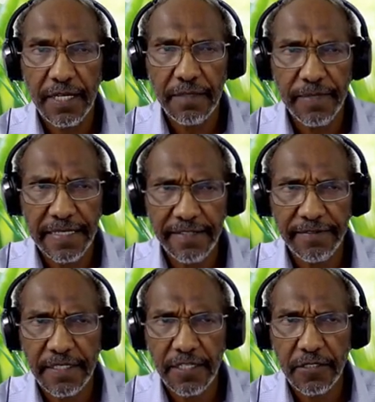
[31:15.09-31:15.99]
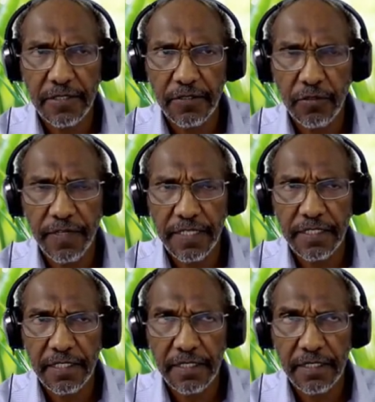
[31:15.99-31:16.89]
I believe this is
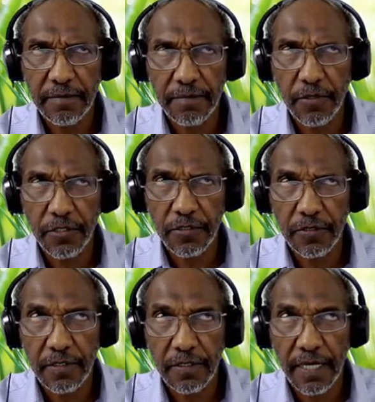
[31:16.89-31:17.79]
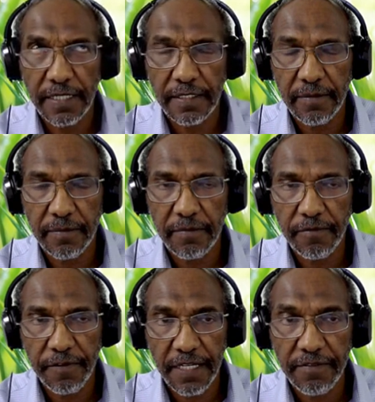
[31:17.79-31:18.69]
university module item
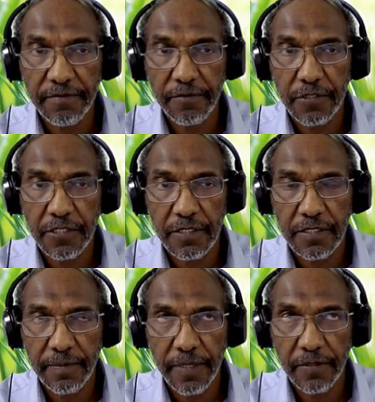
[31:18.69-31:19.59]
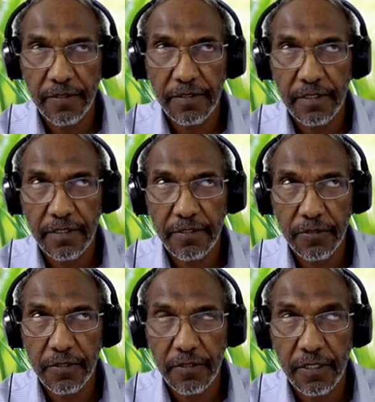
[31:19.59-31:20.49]
five, which is about uh,
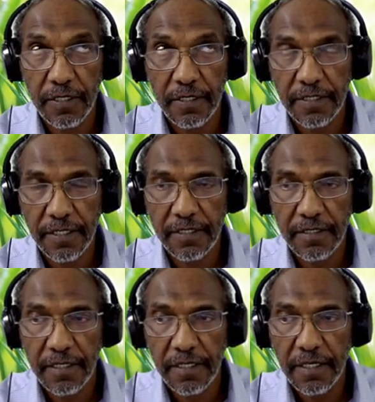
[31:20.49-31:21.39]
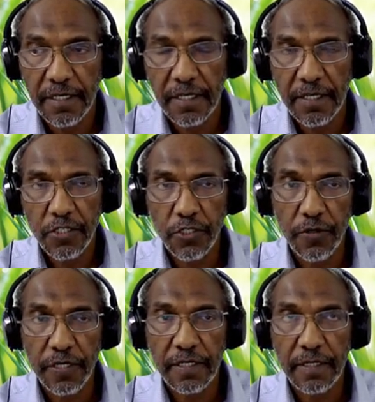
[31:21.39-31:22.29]
instructor
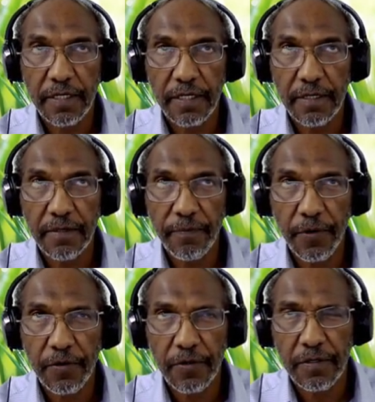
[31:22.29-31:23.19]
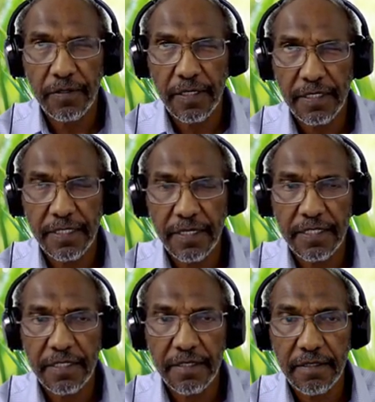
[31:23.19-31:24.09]
showing um, or
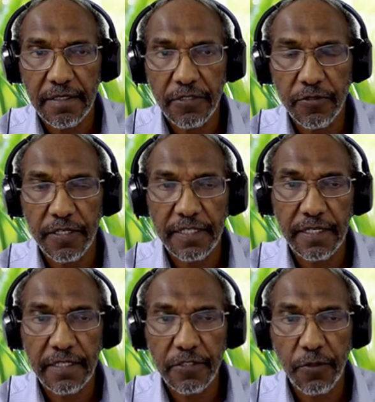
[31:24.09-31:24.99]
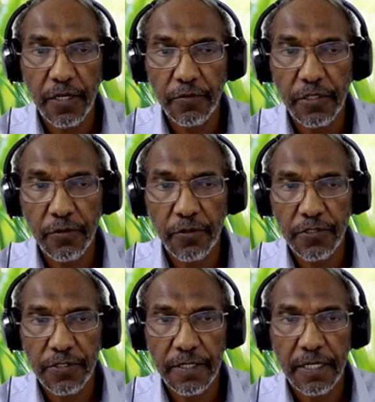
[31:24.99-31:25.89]
interest in the student learning throughout the
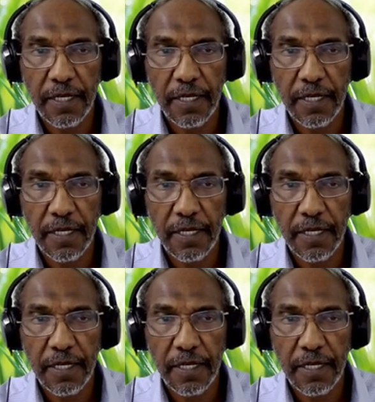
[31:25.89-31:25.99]
course.